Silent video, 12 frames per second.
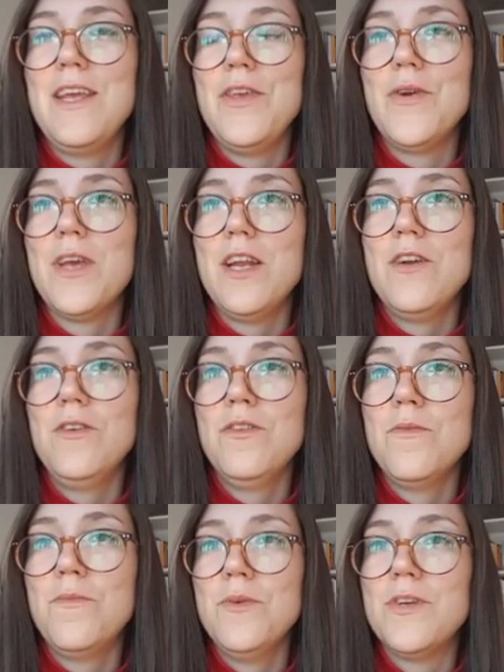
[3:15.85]
You can
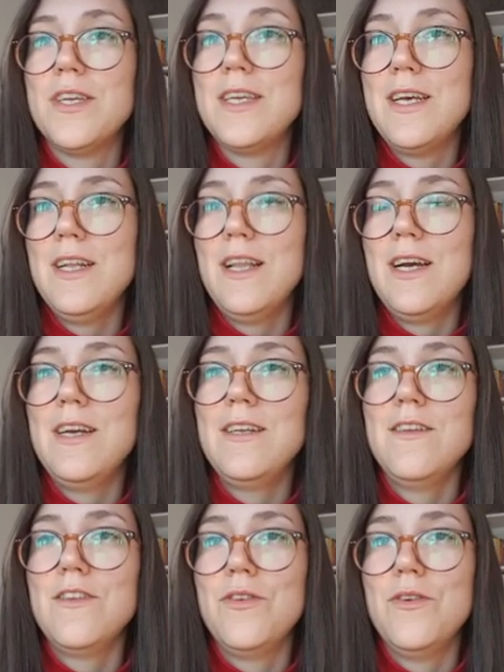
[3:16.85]
also put a
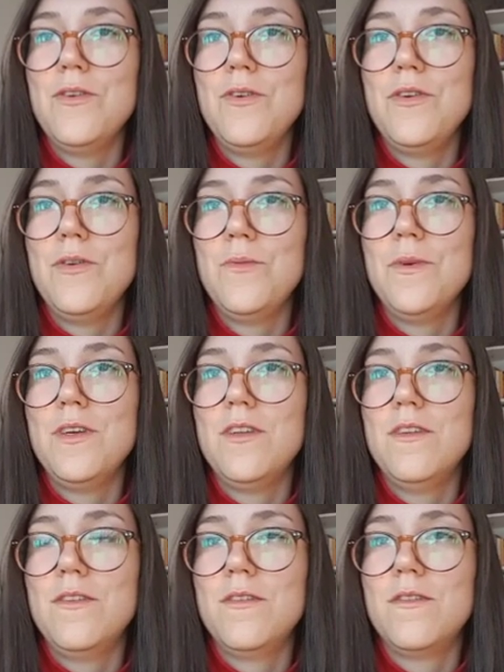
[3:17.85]
deadline, so you
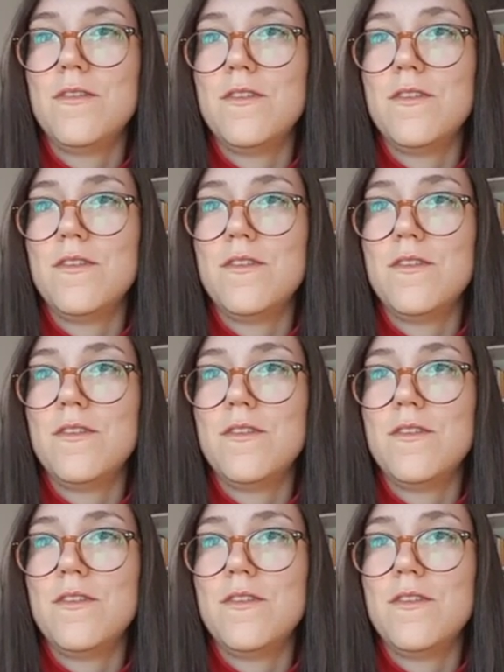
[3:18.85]
will